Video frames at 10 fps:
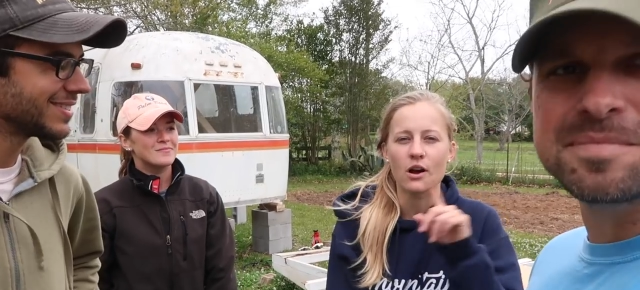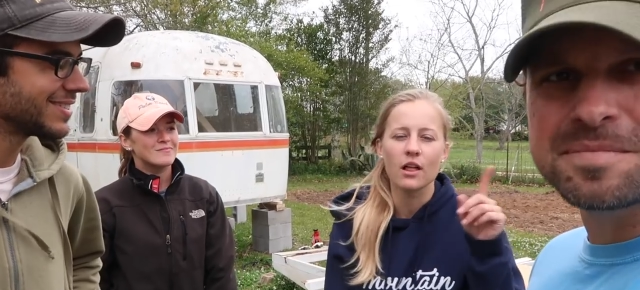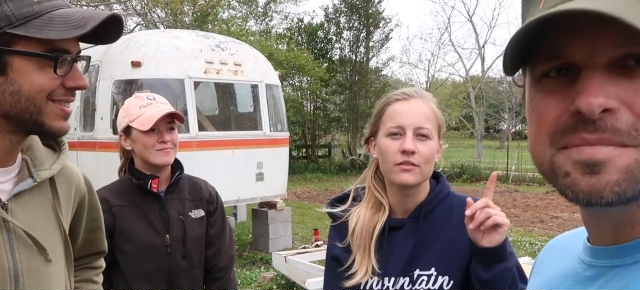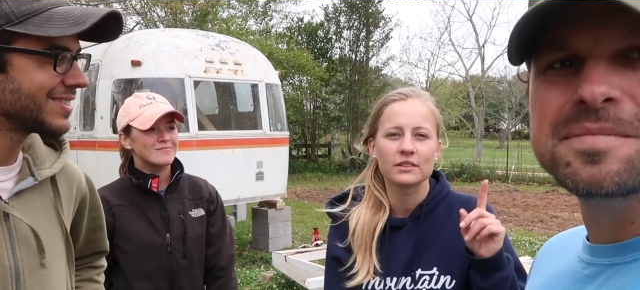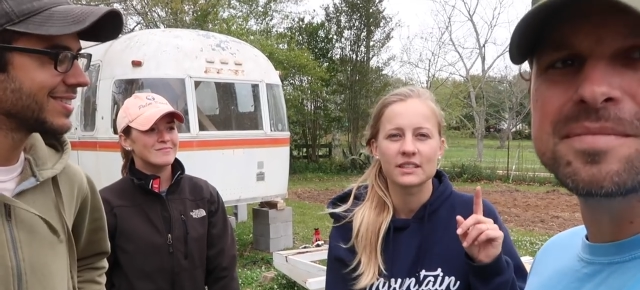Speaker 1: and
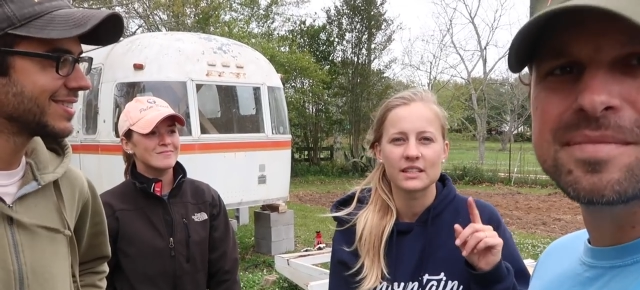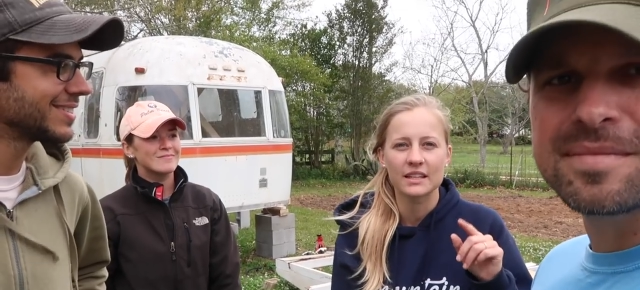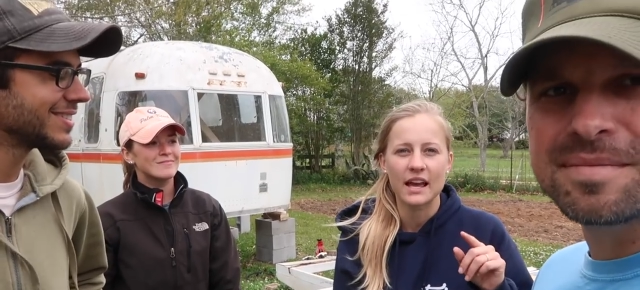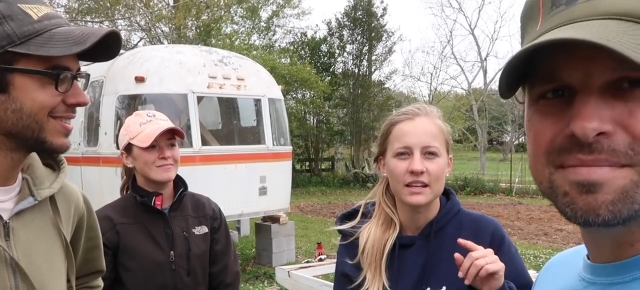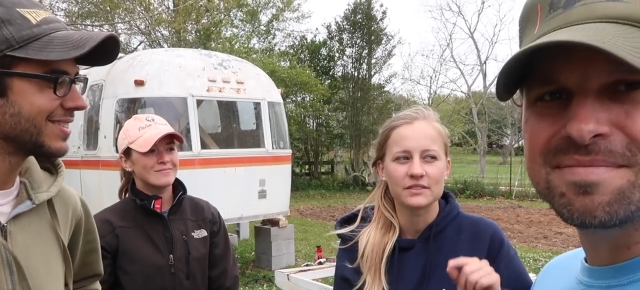all of us can
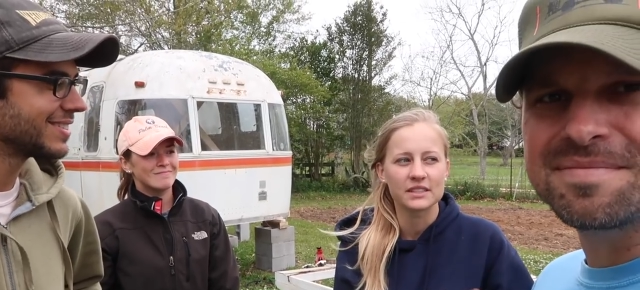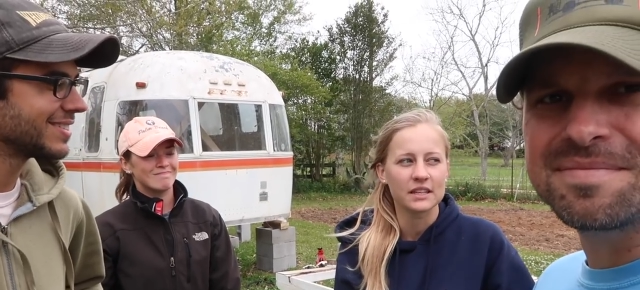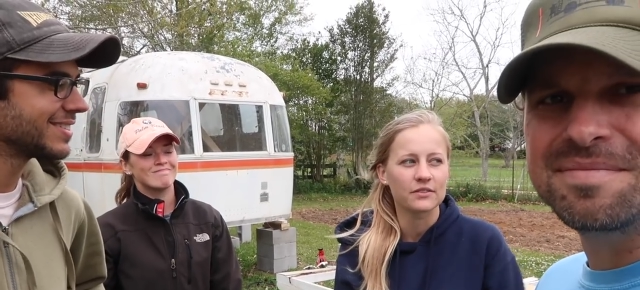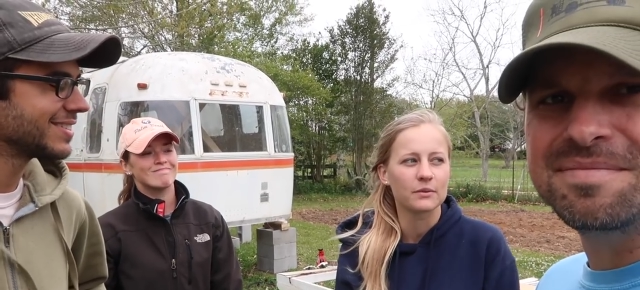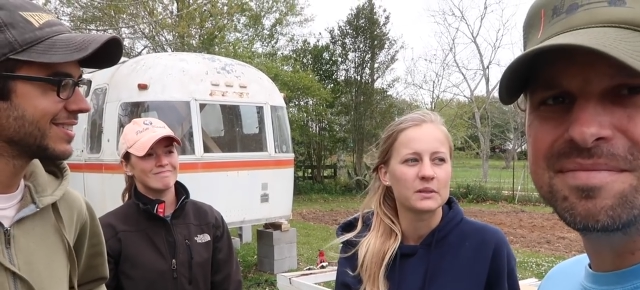kind of see
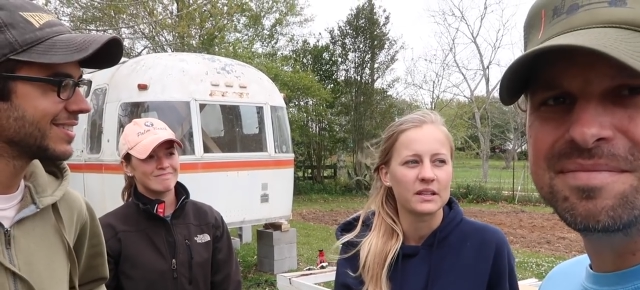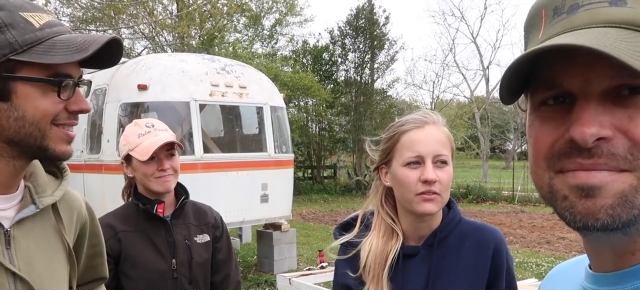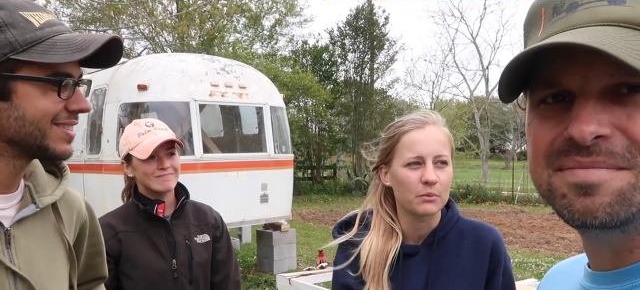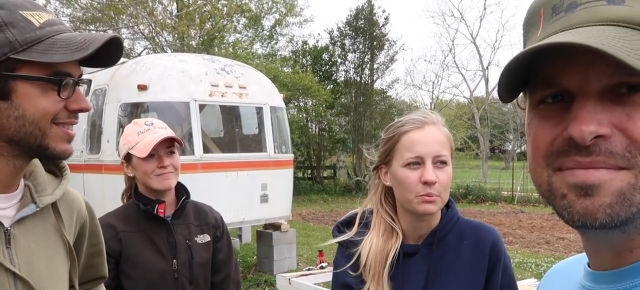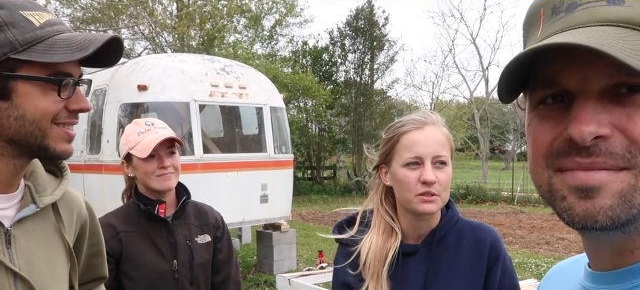it from a
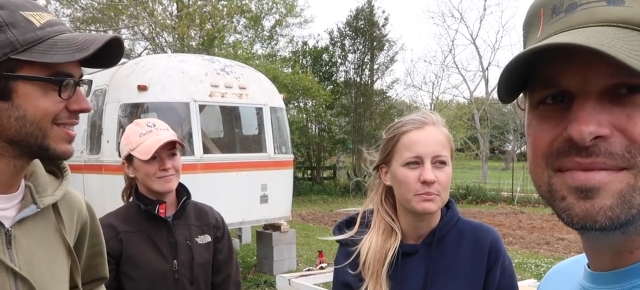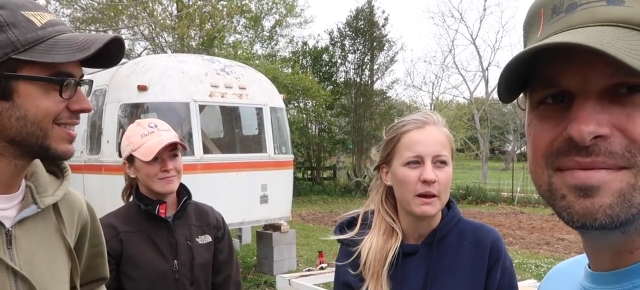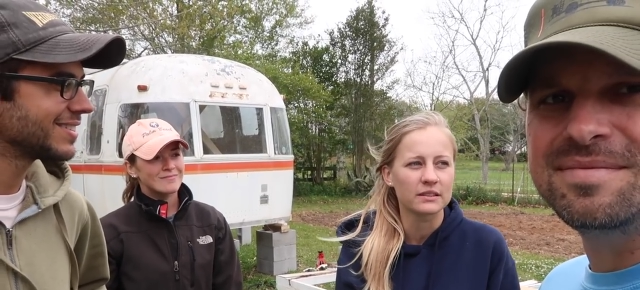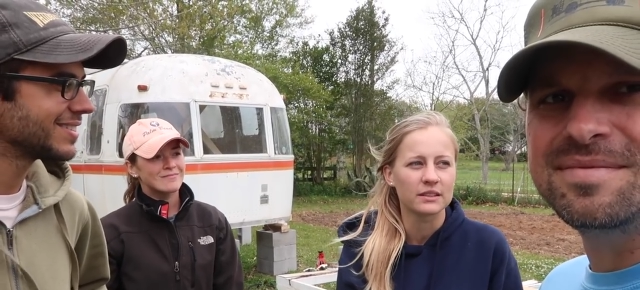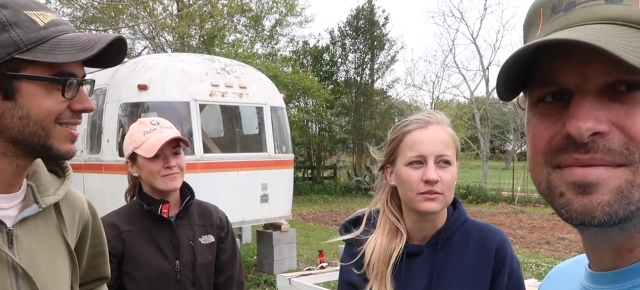different
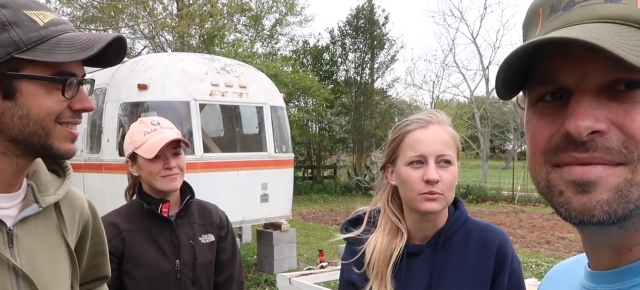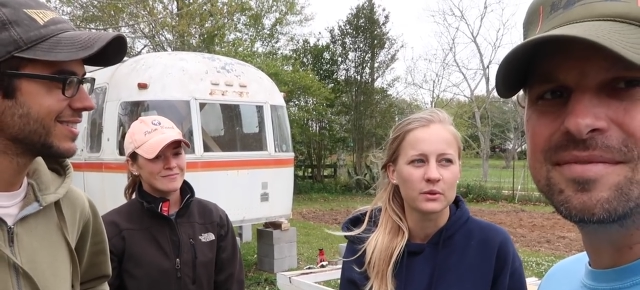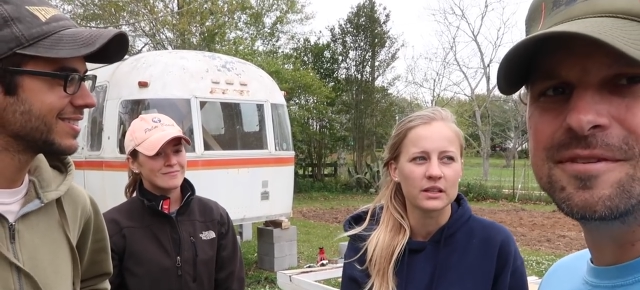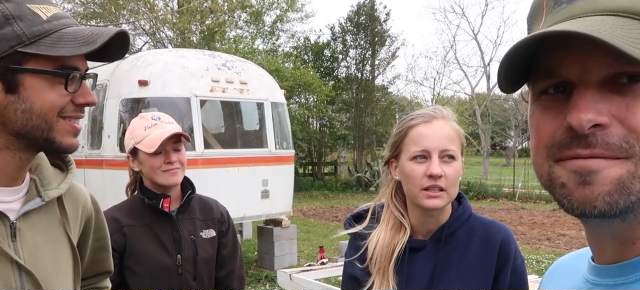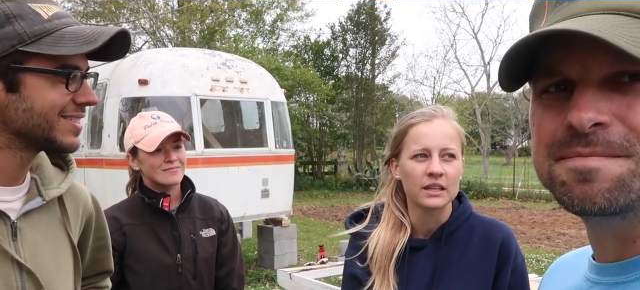perspective
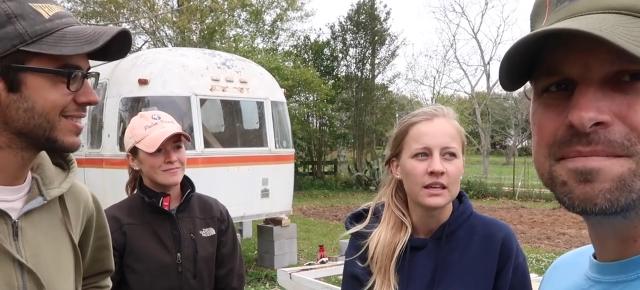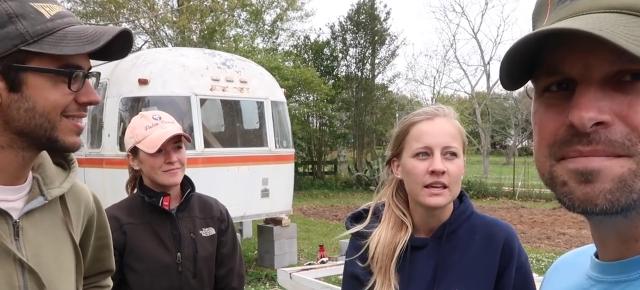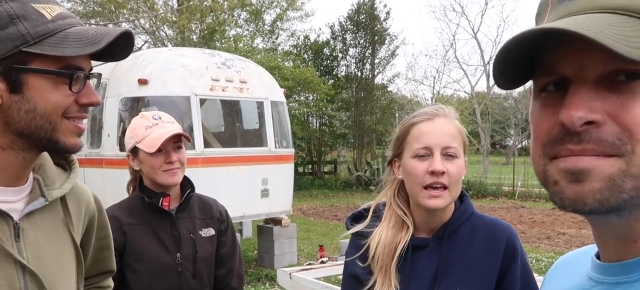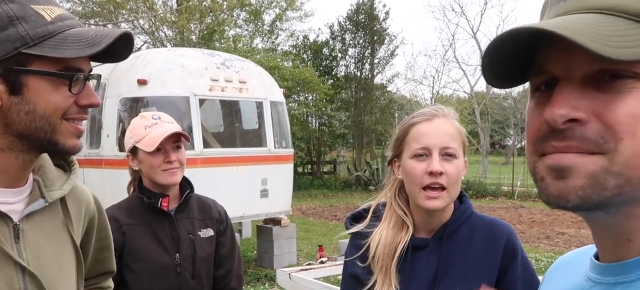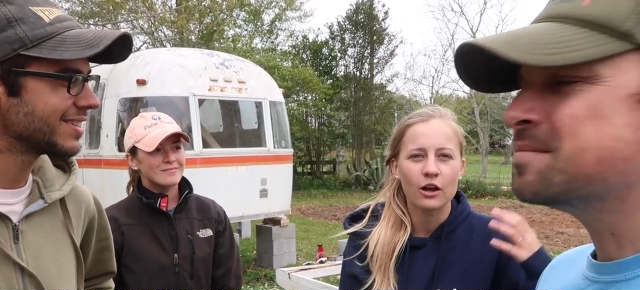really
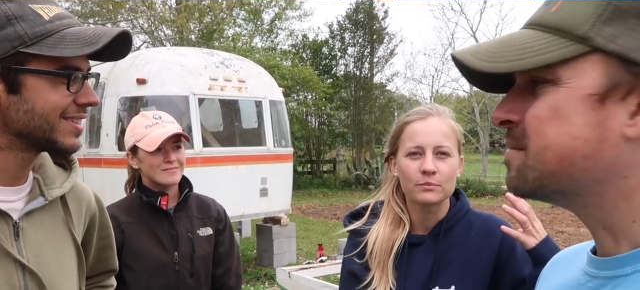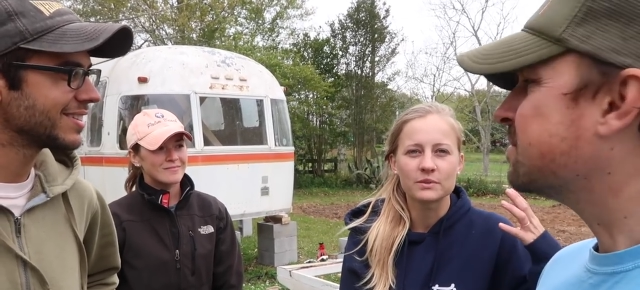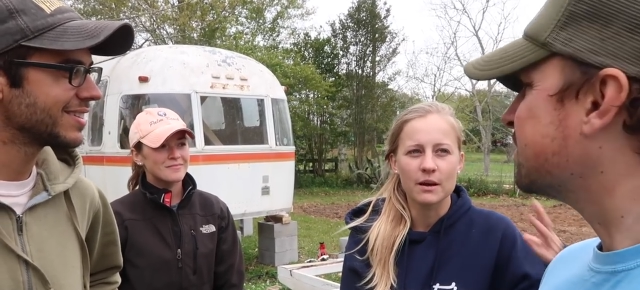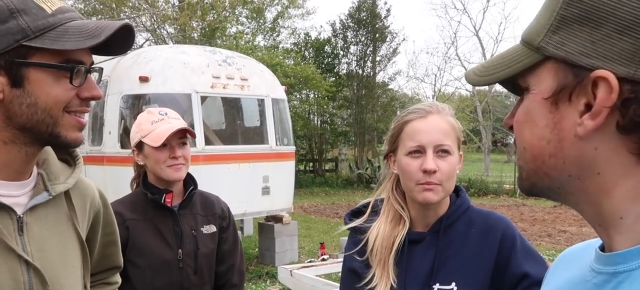helped